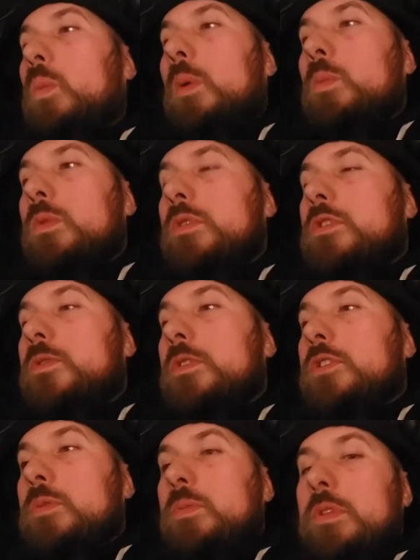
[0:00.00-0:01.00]
One was
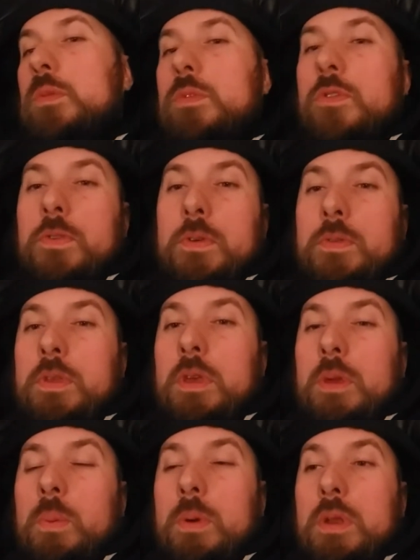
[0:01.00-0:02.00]
for something that was
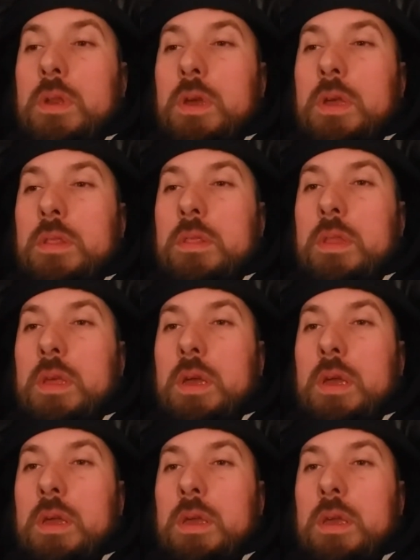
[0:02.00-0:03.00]
15 quid, and
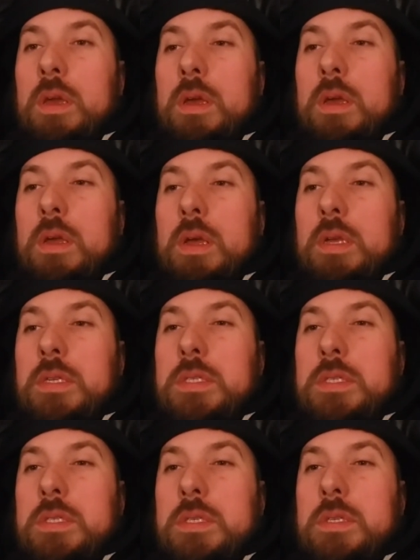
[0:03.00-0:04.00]
they
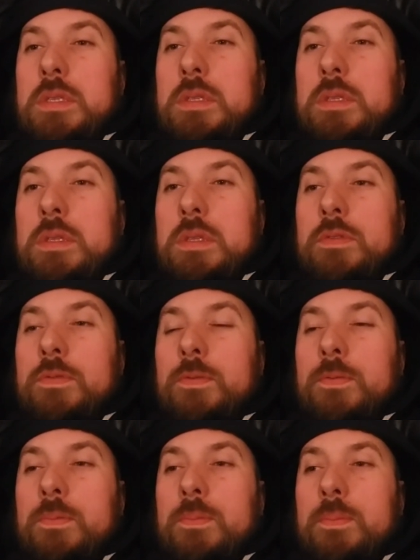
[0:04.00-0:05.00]
asked
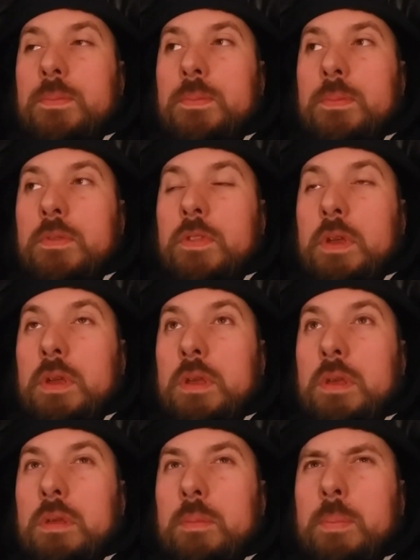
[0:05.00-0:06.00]
if they
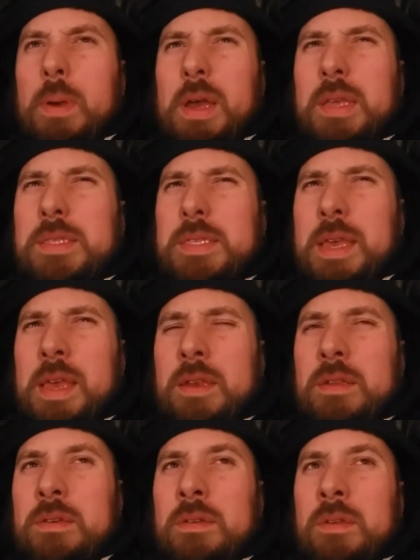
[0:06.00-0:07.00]
could pay
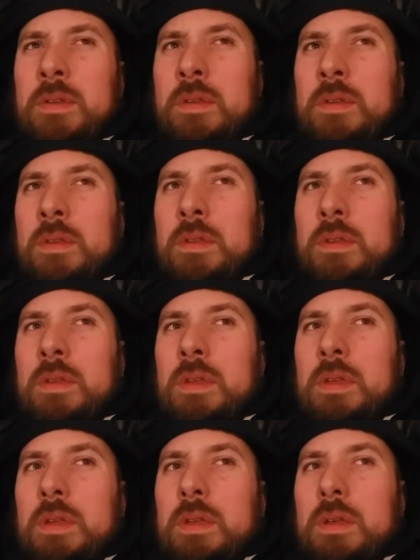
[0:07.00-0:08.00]
10.
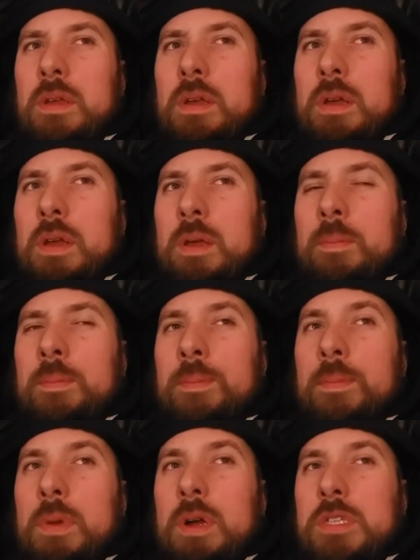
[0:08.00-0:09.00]

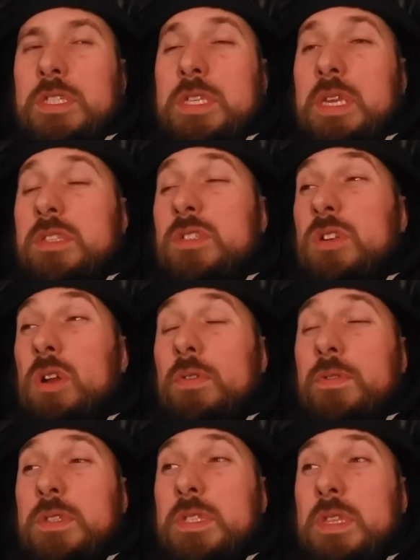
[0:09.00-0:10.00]
I sent an
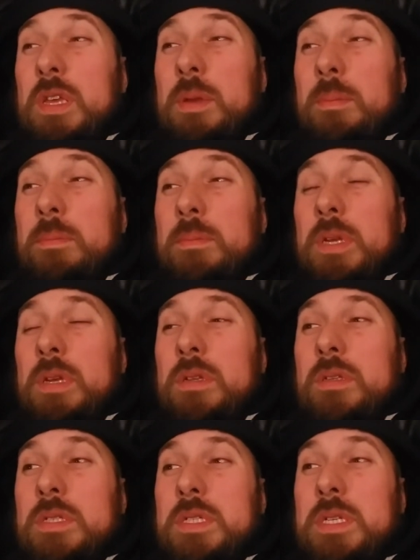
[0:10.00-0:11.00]
offer to them
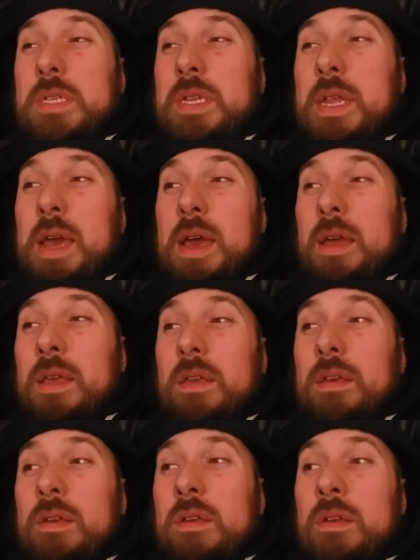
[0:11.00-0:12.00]

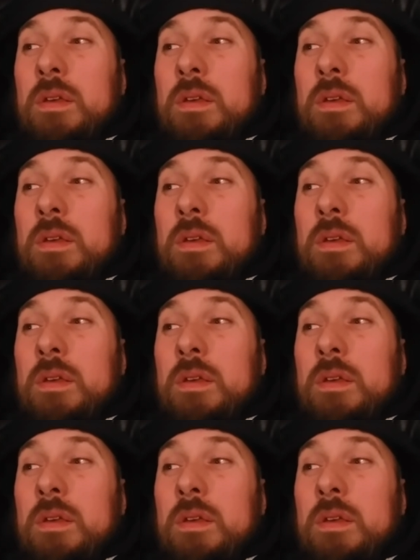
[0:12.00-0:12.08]
today